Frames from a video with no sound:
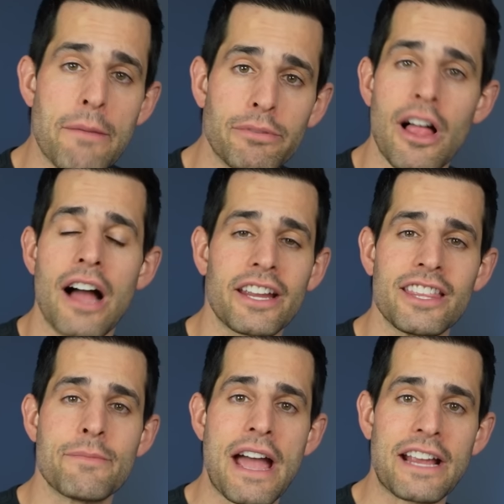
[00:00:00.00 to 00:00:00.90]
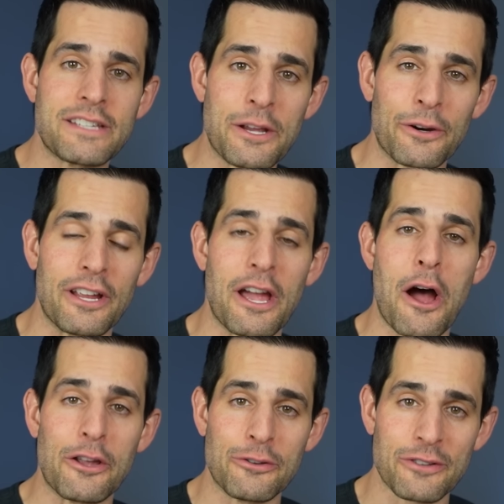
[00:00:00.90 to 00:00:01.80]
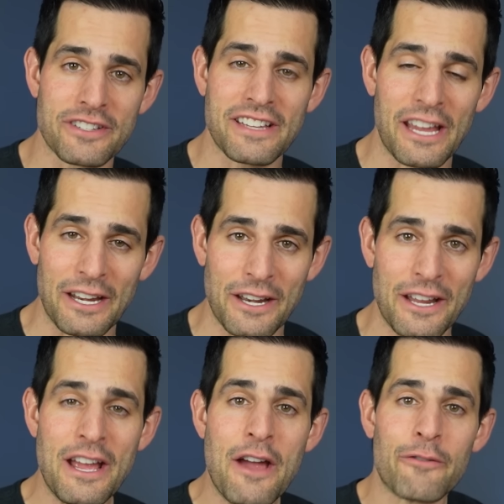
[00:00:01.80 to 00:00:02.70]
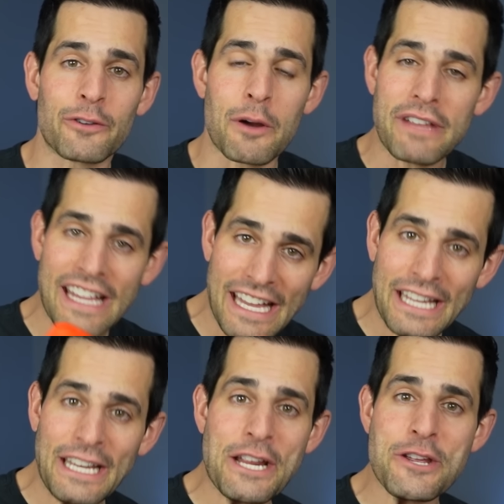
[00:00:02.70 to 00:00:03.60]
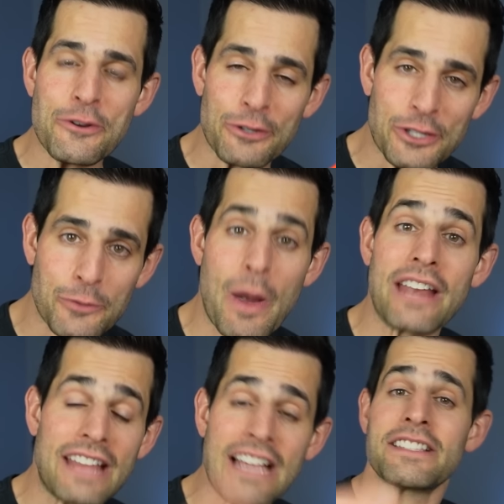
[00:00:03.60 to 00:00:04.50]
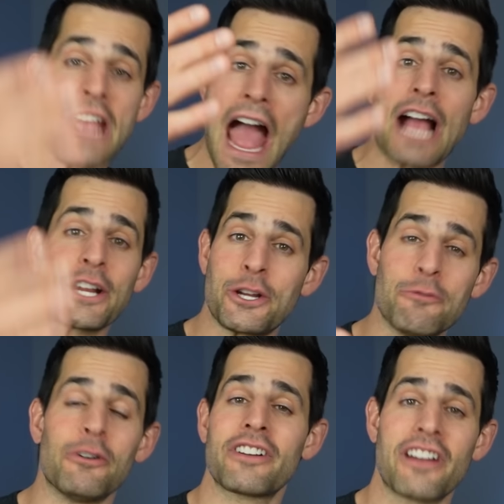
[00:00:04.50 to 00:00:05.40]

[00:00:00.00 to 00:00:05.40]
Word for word: blocking the bacteria on your skin from eating your sweat. That's the actual